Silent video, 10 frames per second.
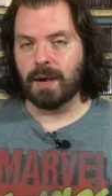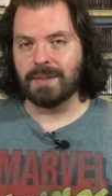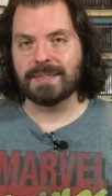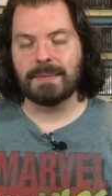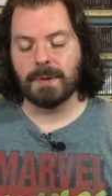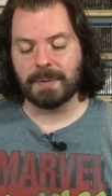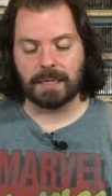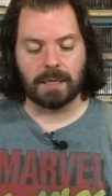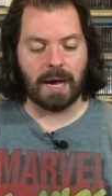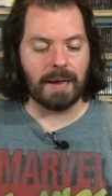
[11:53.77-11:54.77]
this came up on
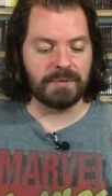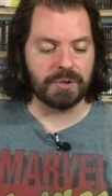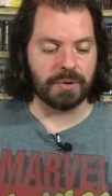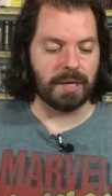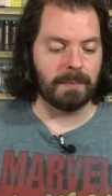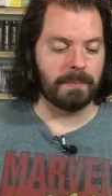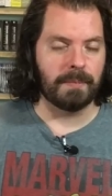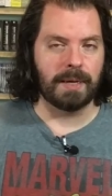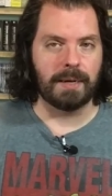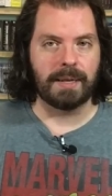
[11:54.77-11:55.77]
a live stream,
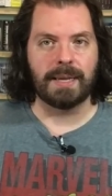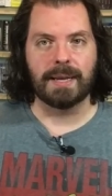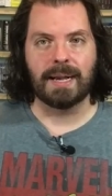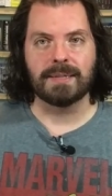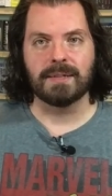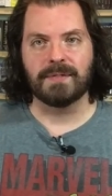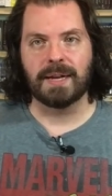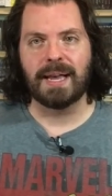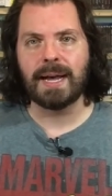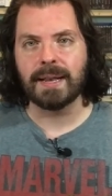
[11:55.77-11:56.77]
and he had asked if I
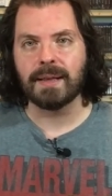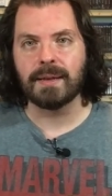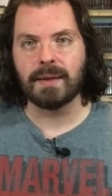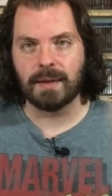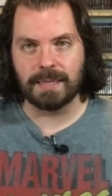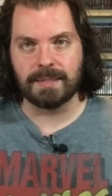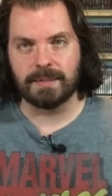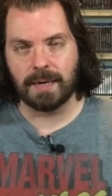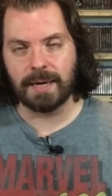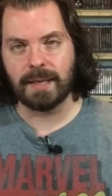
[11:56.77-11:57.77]
had it, and I did
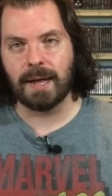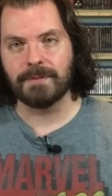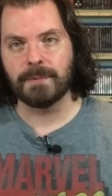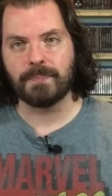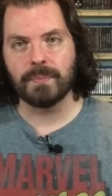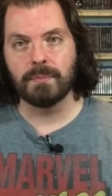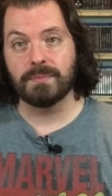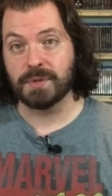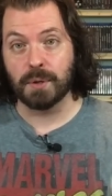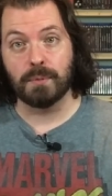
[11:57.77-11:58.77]
not have it.
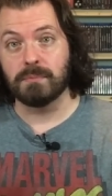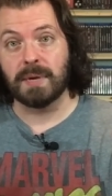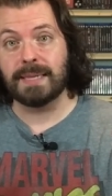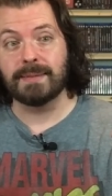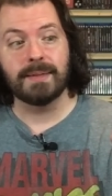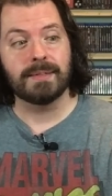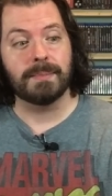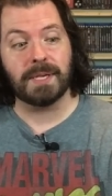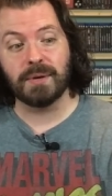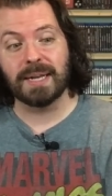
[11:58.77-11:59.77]
So he sent it to
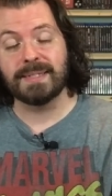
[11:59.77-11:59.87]
me. You guys,